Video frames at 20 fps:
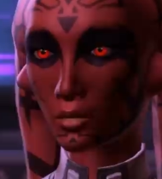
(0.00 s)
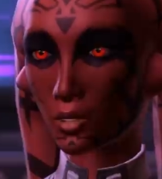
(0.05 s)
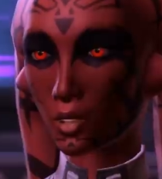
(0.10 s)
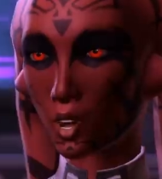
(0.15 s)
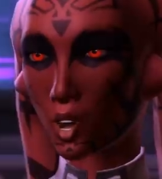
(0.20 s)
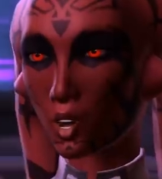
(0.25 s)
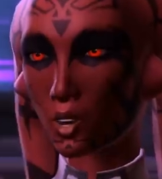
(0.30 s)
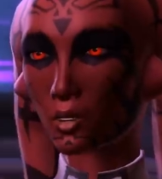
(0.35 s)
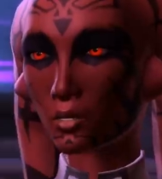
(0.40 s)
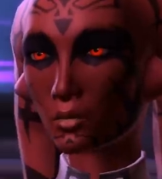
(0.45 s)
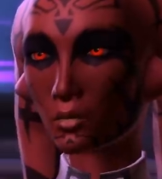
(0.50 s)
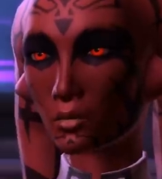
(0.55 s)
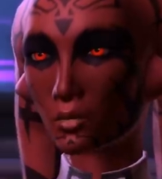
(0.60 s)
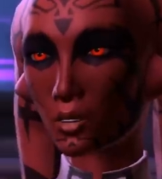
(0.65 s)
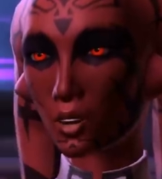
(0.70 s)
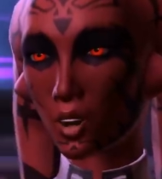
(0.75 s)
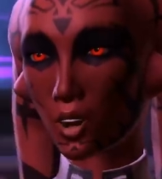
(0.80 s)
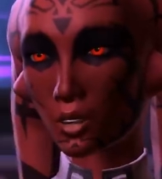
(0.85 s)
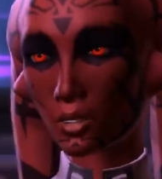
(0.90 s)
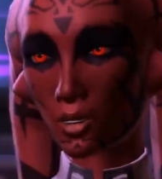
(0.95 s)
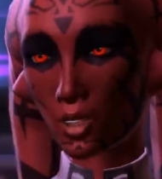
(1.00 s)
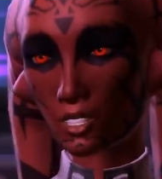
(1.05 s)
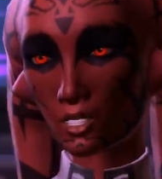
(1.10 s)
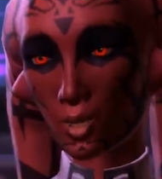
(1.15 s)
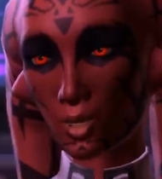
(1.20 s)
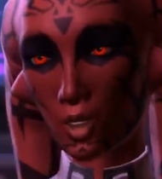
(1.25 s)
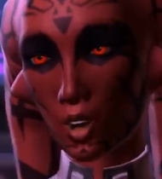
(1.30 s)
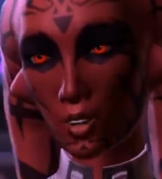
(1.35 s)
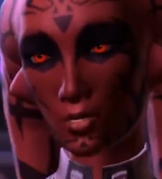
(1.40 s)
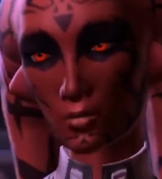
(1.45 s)
You know, I
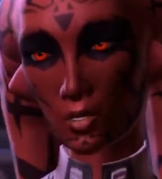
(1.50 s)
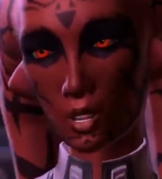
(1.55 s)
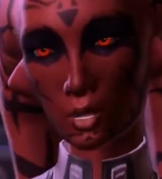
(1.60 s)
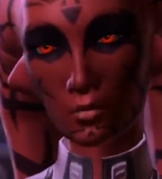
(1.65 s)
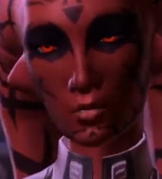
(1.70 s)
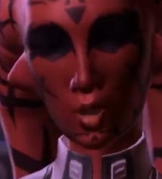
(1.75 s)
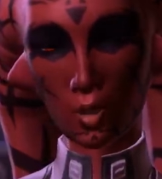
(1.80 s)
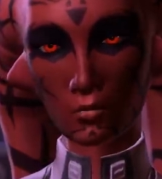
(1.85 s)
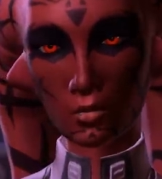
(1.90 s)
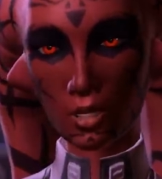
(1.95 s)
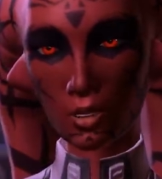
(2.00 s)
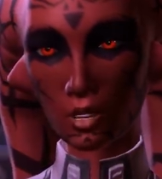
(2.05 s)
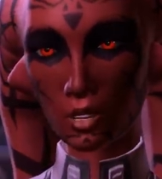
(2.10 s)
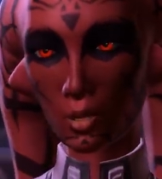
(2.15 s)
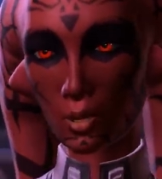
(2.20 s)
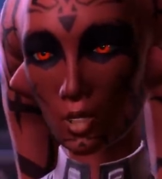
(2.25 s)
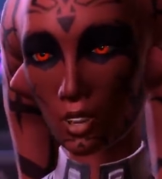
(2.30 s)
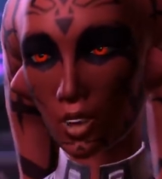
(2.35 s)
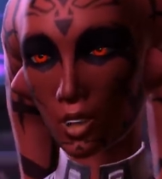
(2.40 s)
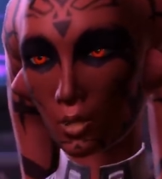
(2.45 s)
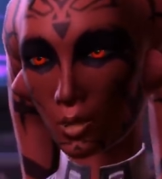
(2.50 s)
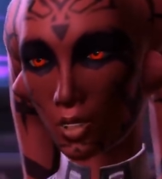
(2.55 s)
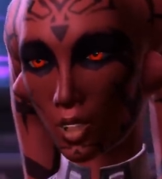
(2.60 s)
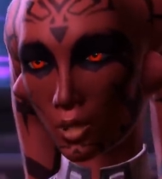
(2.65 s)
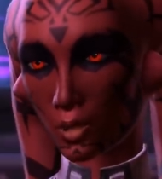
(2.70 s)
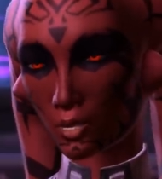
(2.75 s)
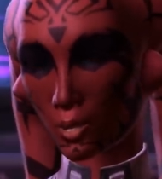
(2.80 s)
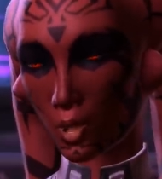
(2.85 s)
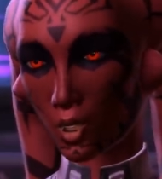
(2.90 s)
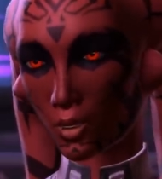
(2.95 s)
never thought much about being a Twi'lek when
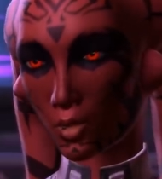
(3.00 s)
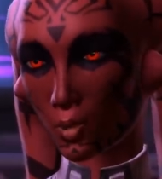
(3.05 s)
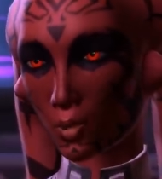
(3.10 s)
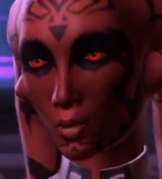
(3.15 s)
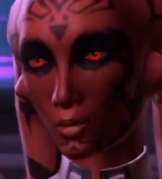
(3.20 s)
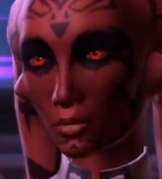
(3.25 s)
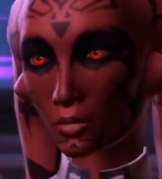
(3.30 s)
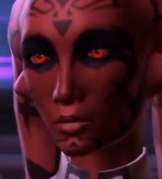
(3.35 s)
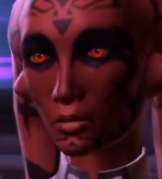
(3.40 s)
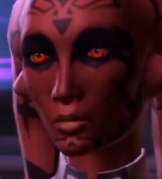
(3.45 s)
I was younger.